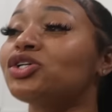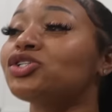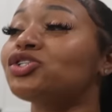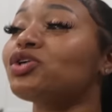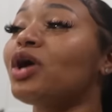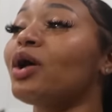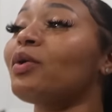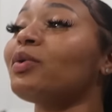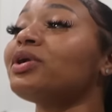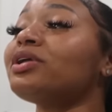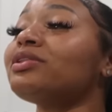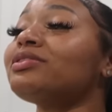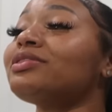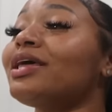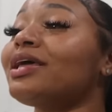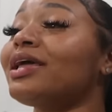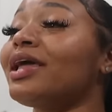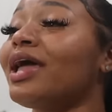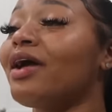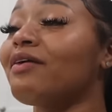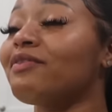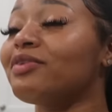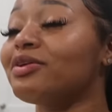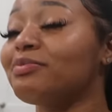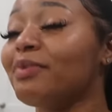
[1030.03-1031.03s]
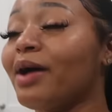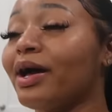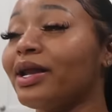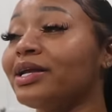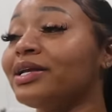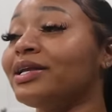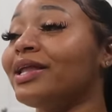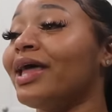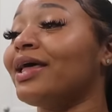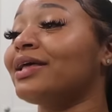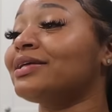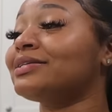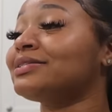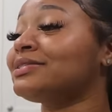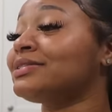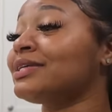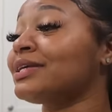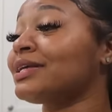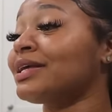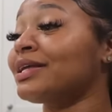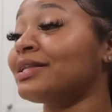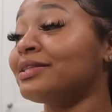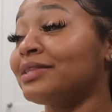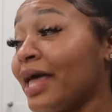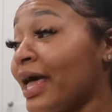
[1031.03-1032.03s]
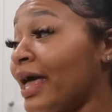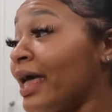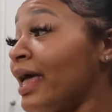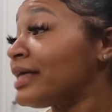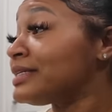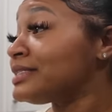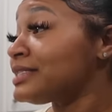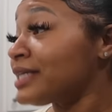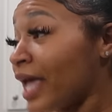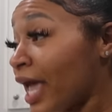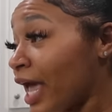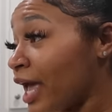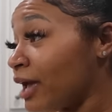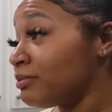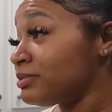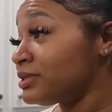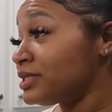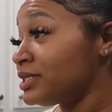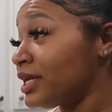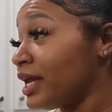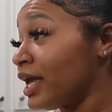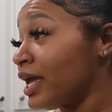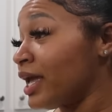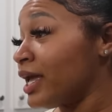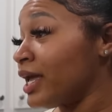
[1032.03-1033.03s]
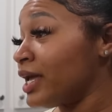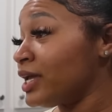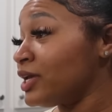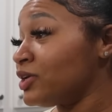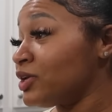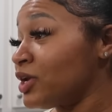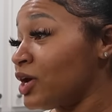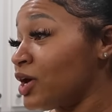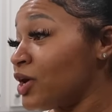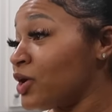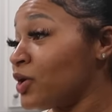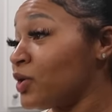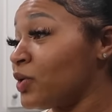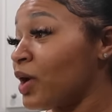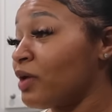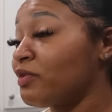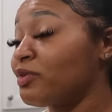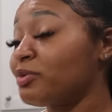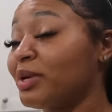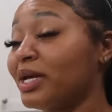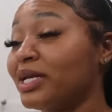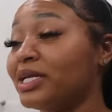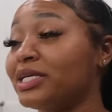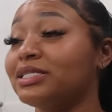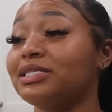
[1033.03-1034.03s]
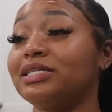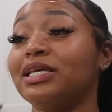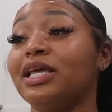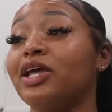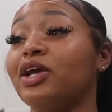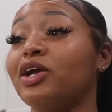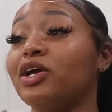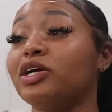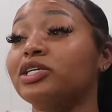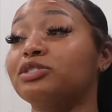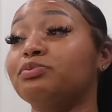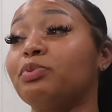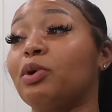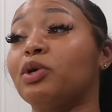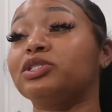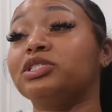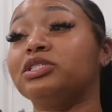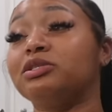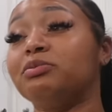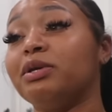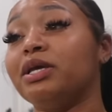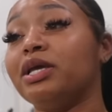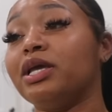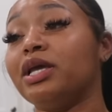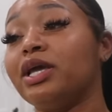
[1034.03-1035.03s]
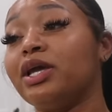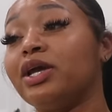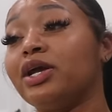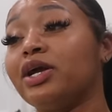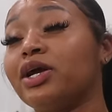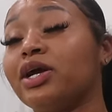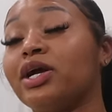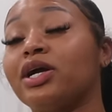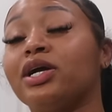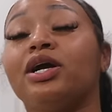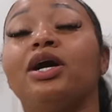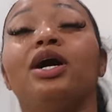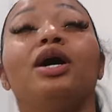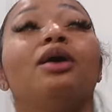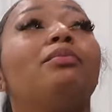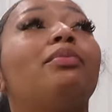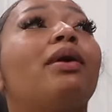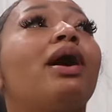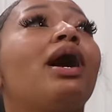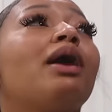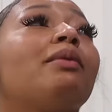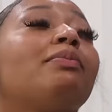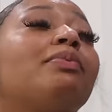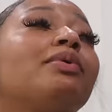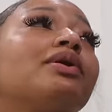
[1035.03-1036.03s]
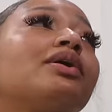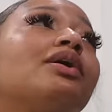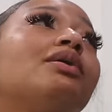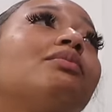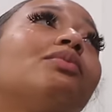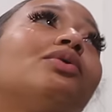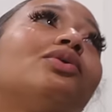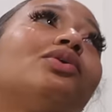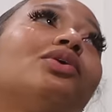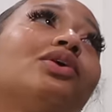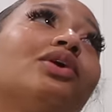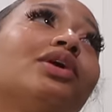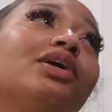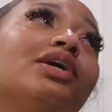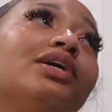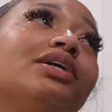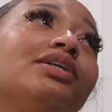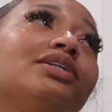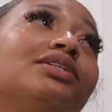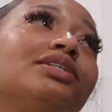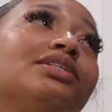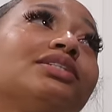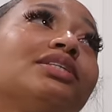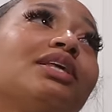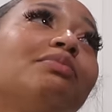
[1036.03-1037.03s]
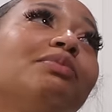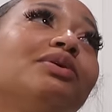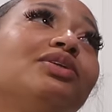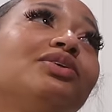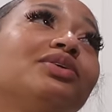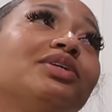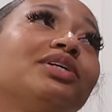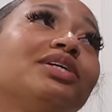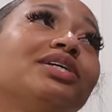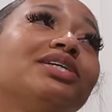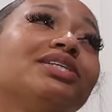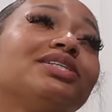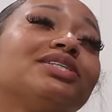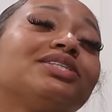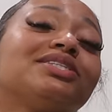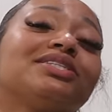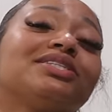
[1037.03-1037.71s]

So I want to thank everybody that has came today. You know, everybody that's here is supposed to be here. Papa, come on. Just let me do this.